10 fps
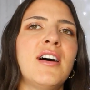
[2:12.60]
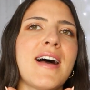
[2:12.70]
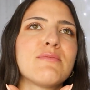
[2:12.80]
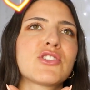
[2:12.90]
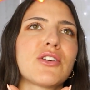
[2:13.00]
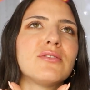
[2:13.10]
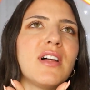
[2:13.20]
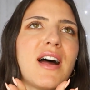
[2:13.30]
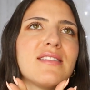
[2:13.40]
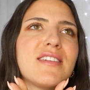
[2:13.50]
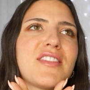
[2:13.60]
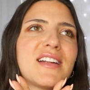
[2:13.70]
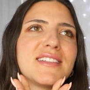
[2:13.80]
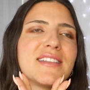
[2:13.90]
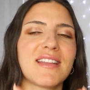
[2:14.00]
I'm so glad that
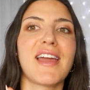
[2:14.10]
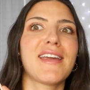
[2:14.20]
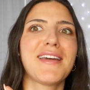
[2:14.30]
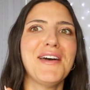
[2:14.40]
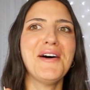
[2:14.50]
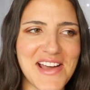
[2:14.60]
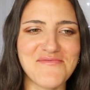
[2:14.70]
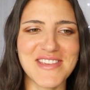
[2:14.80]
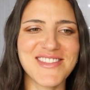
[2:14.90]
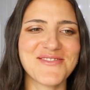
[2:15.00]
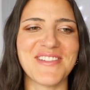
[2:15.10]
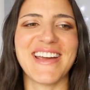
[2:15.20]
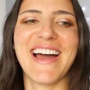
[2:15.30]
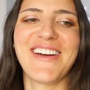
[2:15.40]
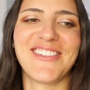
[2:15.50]
that didn't like get me the
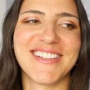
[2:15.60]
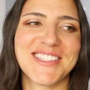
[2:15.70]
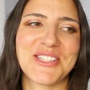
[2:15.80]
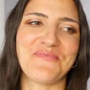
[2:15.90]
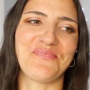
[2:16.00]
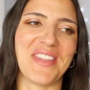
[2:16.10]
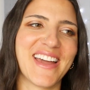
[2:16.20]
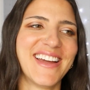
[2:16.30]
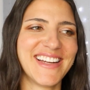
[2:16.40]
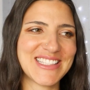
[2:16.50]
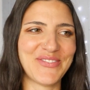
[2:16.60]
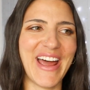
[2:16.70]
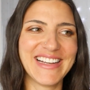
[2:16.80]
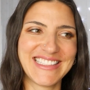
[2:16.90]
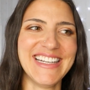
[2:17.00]
way I was
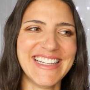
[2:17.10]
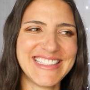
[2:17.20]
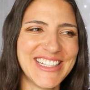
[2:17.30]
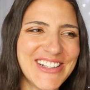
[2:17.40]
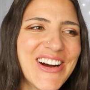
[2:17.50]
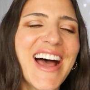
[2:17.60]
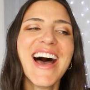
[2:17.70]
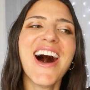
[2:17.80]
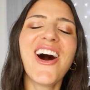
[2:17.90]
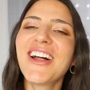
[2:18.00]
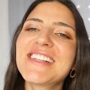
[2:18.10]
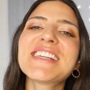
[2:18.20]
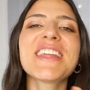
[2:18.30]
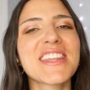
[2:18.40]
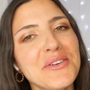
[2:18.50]
expecting it to.
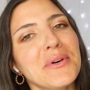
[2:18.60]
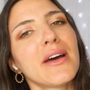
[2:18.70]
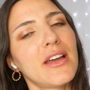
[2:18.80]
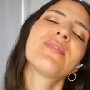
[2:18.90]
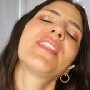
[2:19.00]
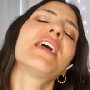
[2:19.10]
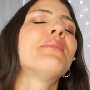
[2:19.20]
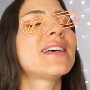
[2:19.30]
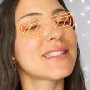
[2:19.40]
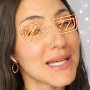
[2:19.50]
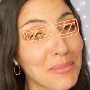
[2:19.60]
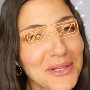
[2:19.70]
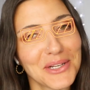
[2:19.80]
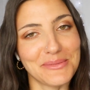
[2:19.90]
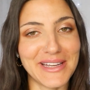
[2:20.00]
Honestly, I think what they messed up a
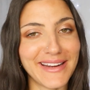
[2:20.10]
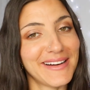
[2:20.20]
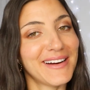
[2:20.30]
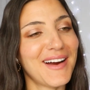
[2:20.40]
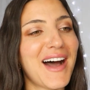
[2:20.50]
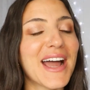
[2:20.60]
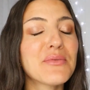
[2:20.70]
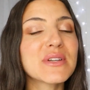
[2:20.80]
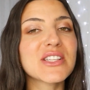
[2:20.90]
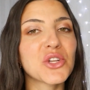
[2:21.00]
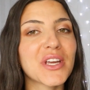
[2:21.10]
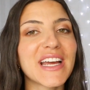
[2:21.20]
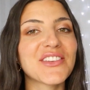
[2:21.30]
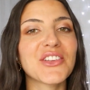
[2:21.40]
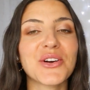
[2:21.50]
little bit here. I was looking at